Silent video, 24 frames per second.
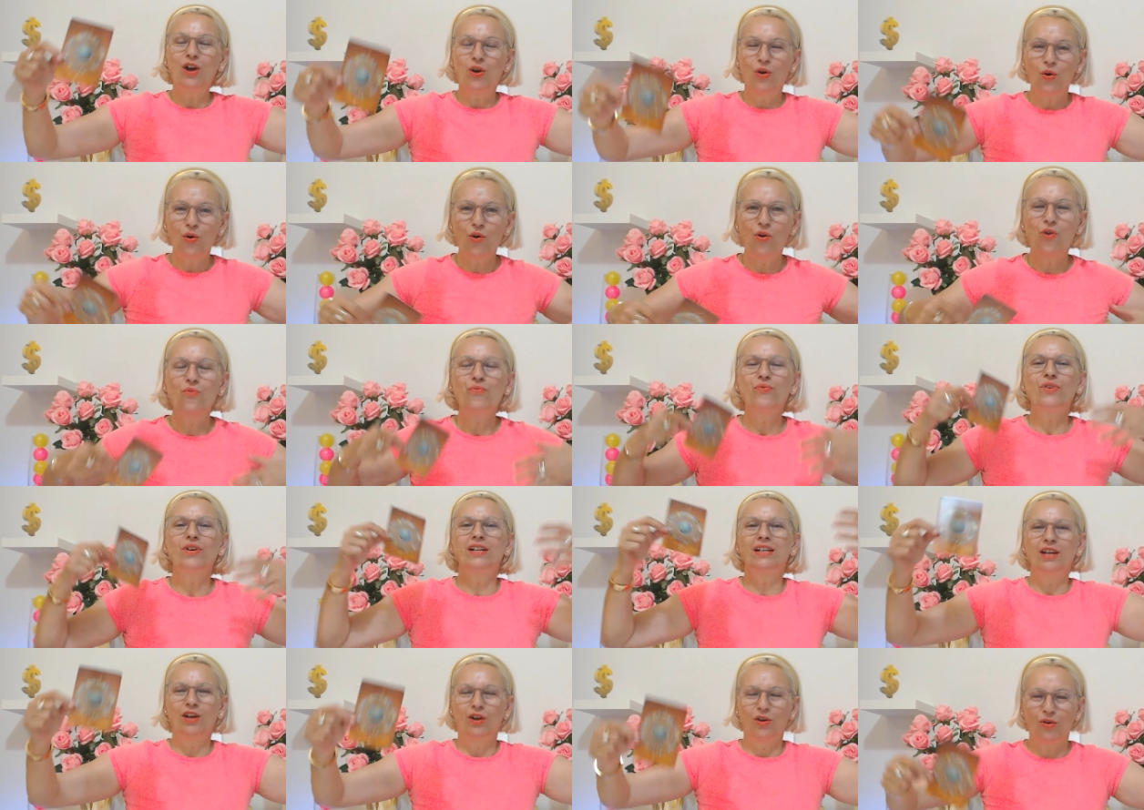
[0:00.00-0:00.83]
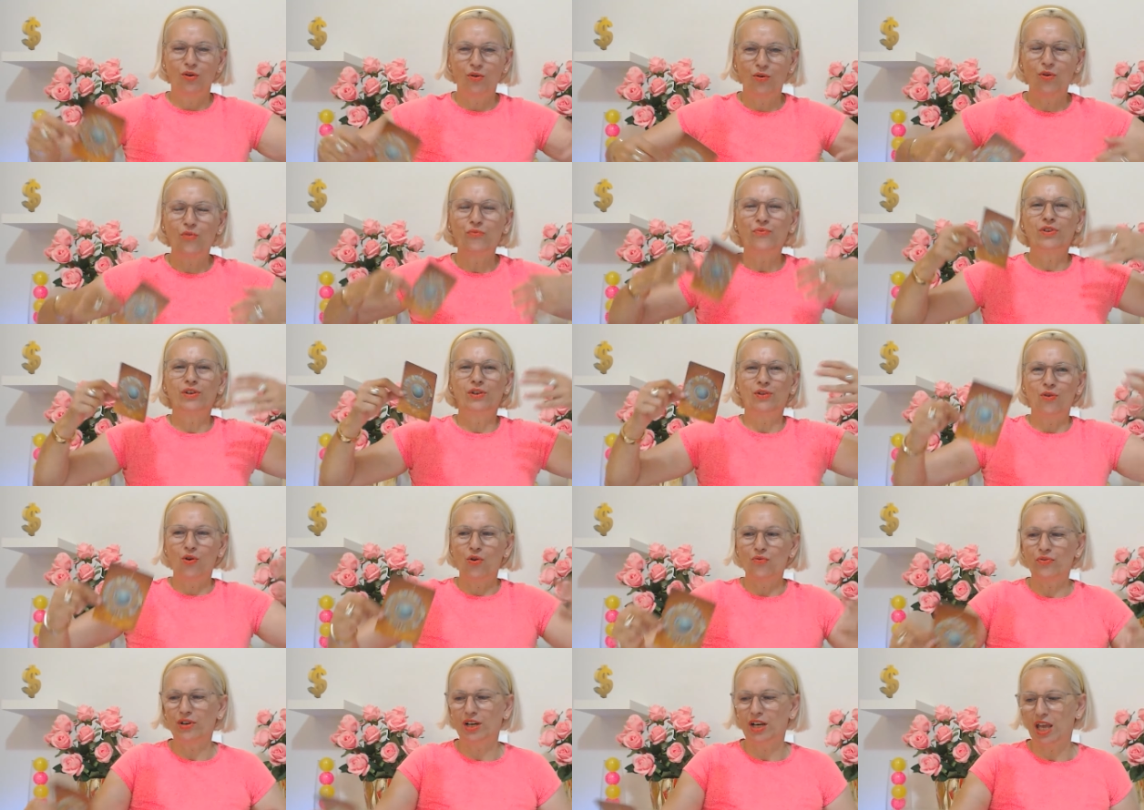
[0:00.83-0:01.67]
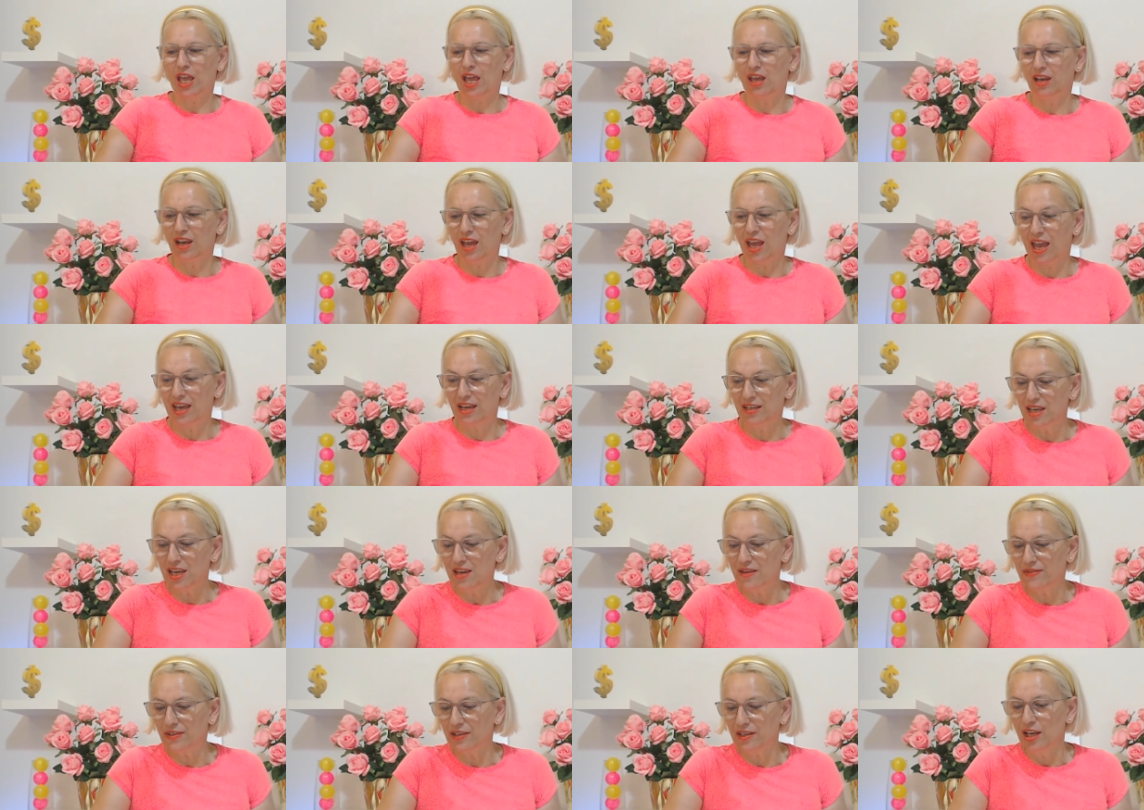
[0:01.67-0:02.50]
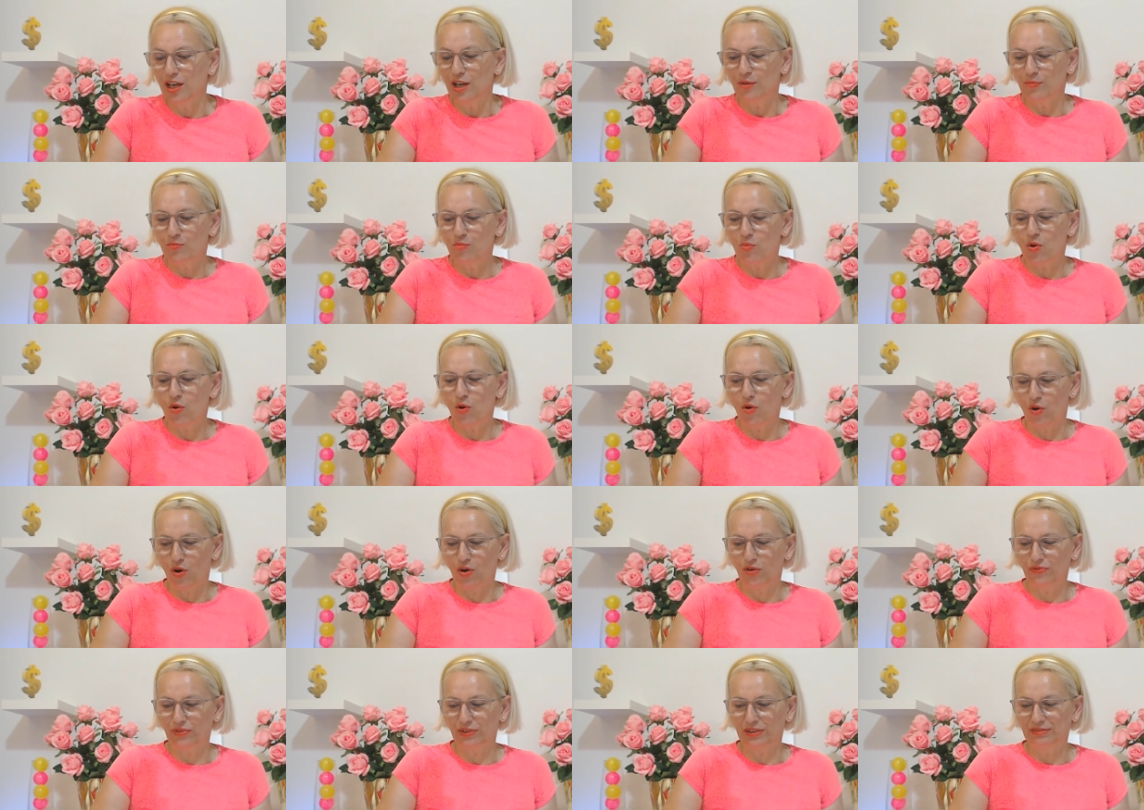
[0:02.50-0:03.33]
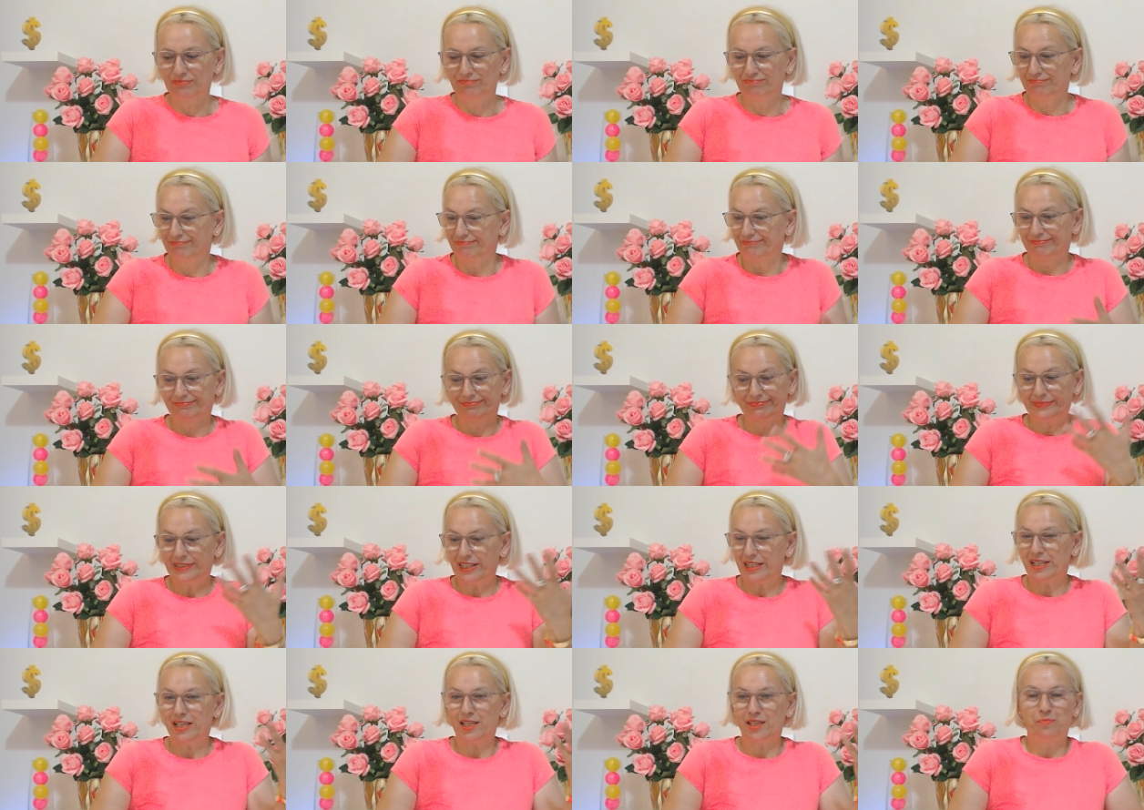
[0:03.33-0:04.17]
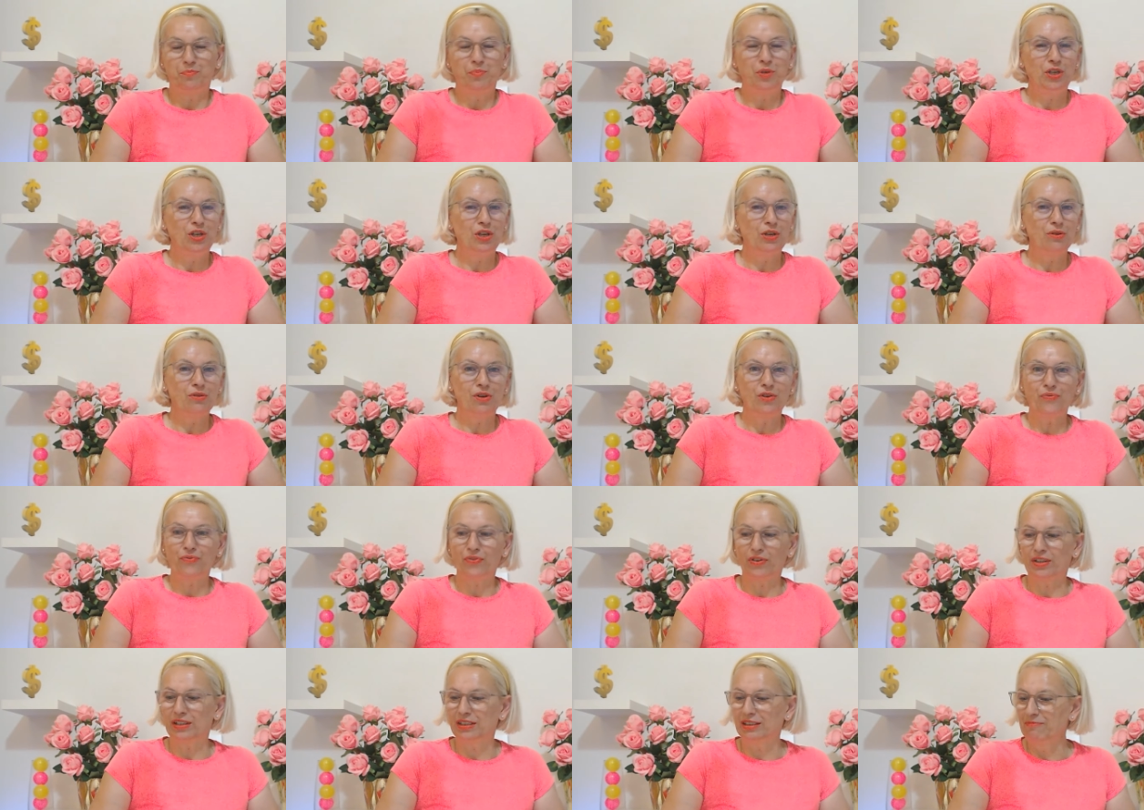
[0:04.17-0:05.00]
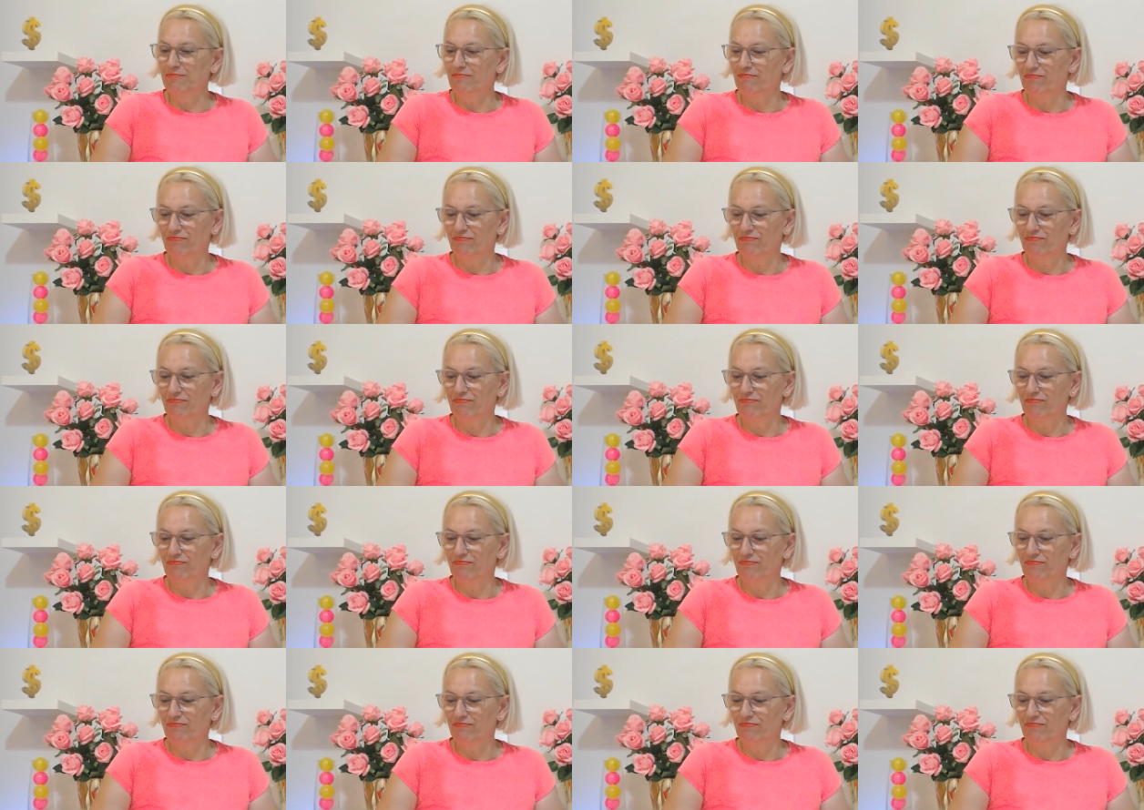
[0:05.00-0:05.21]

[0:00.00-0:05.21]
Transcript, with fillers: often, often, often, and, and even more often. This is beautiful